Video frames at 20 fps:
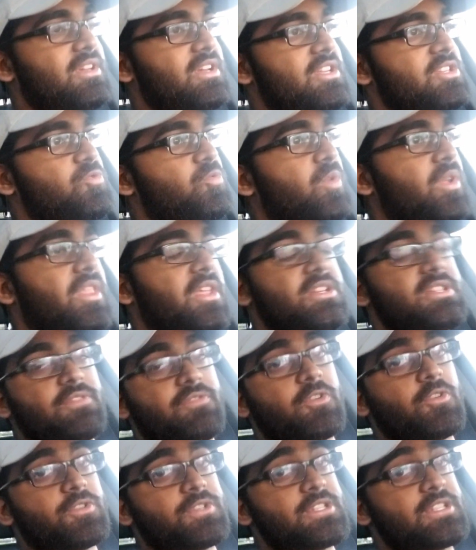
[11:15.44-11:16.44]
It's really
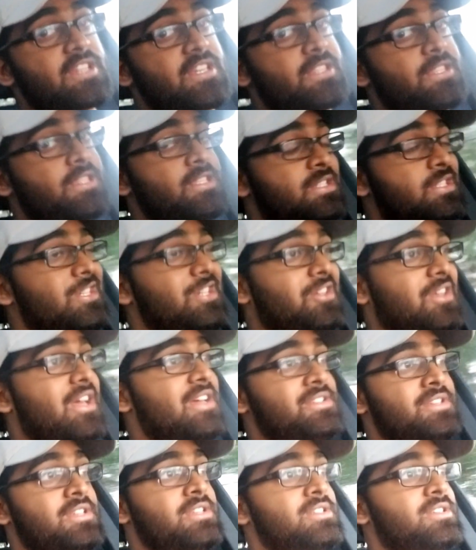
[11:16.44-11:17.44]
difficult to say that the
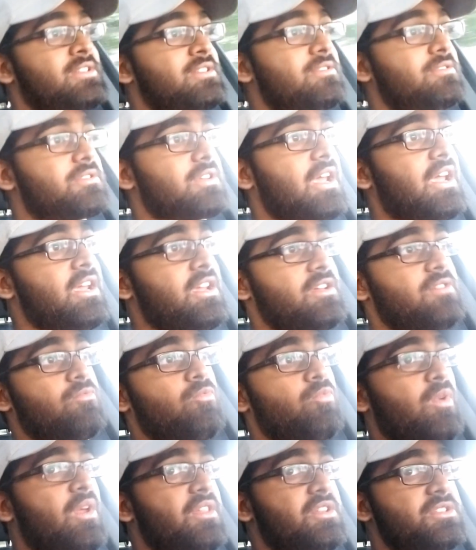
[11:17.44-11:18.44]
C-Class isn't a
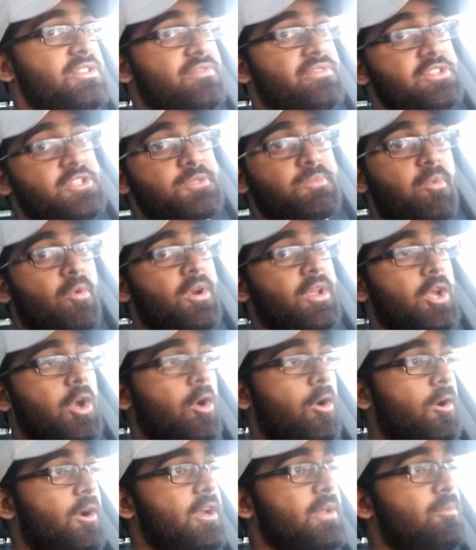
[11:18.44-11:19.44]
relatively sporty
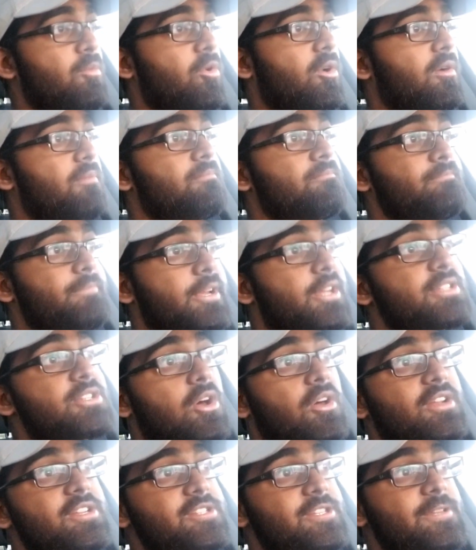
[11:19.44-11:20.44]
car anymore, because
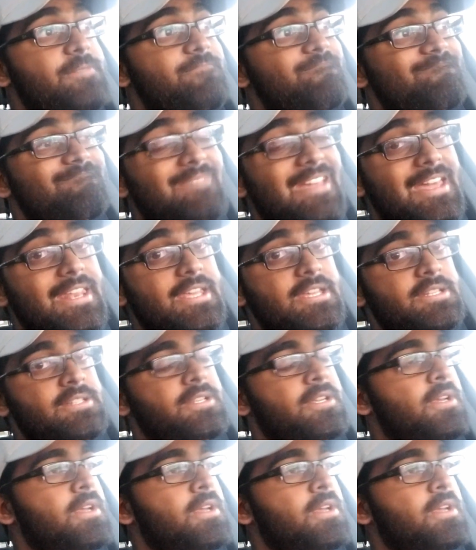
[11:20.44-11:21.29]
honestly, it is.